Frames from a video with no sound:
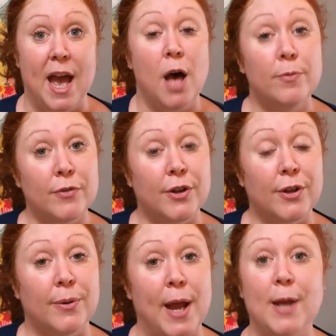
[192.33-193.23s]
a help for
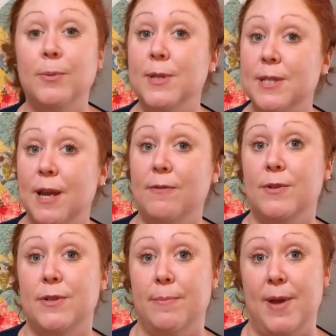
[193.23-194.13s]
you and will save
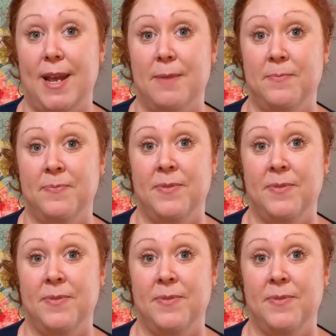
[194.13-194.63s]
you some money.